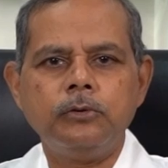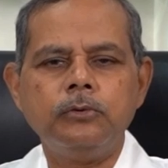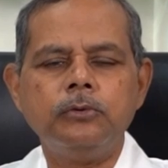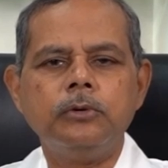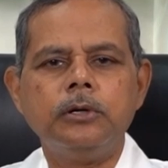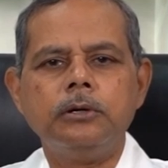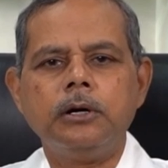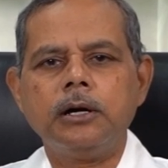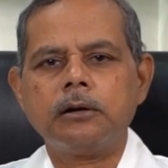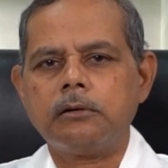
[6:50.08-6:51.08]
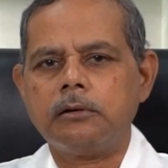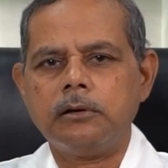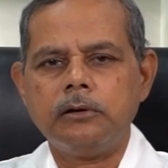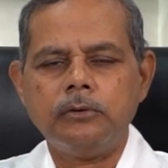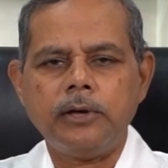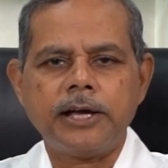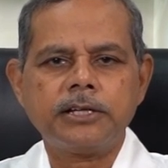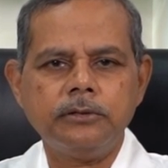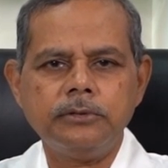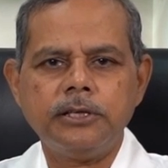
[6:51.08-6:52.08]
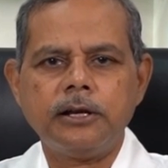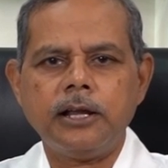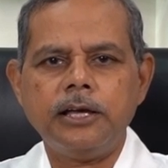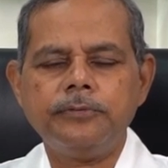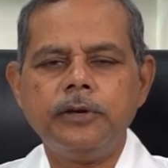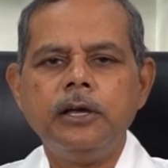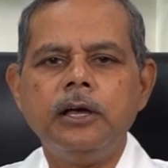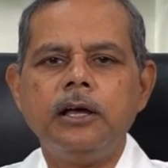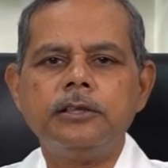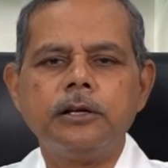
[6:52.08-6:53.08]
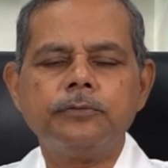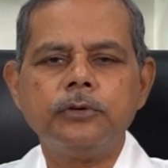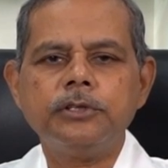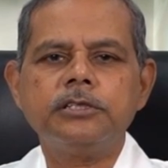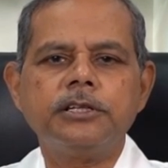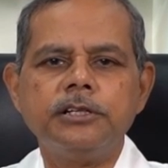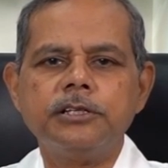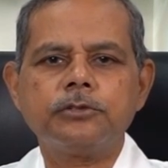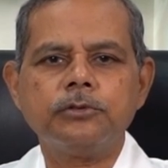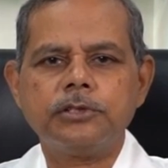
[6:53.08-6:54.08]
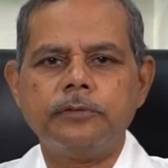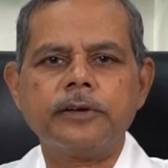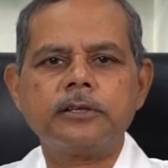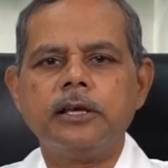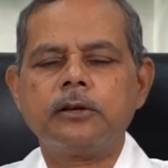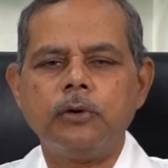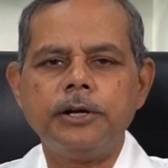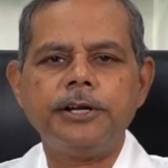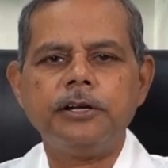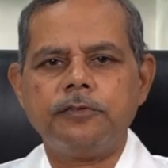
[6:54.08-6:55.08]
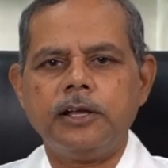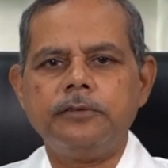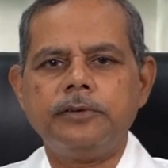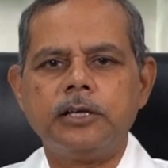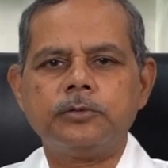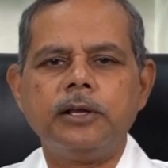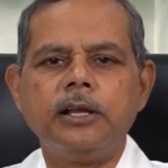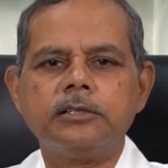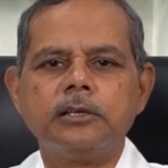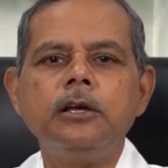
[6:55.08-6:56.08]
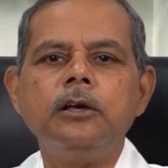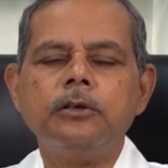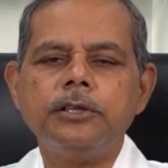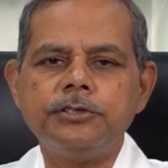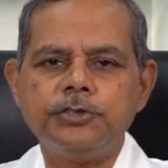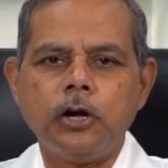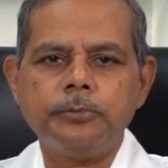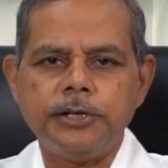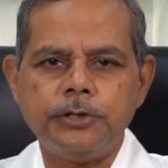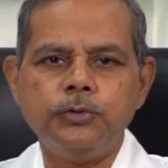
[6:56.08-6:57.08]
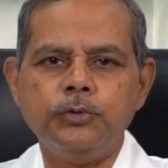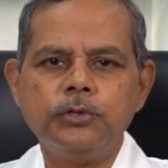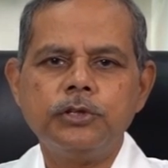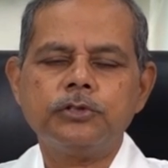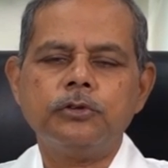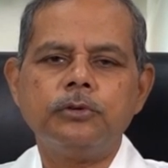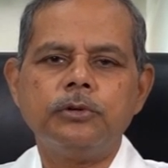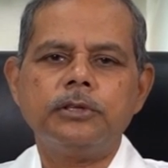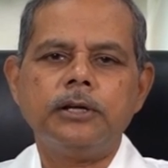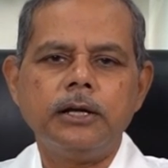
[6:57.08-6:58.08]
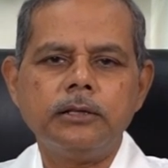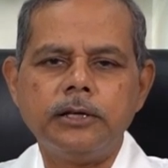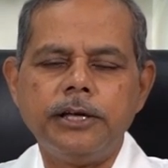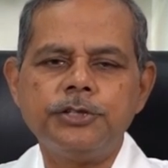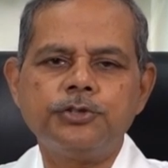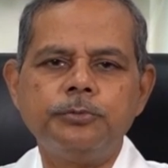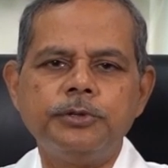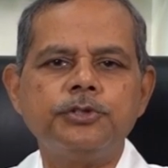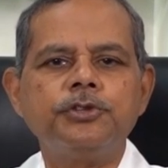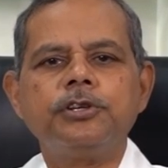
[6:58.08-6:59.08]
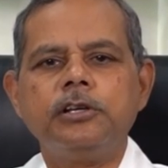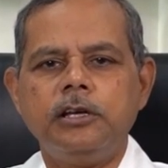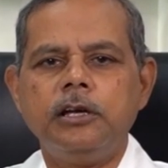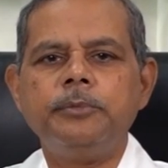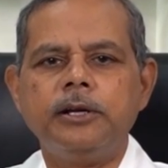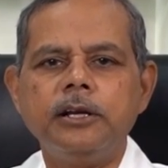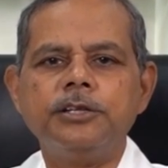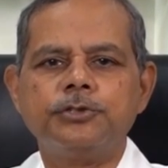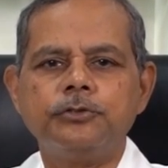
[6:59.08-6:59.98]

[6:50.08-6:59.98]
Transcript: who are active in their life, and therefore these kidney stones affect their quality of life as well as the job they do. So the age group is usually a middle age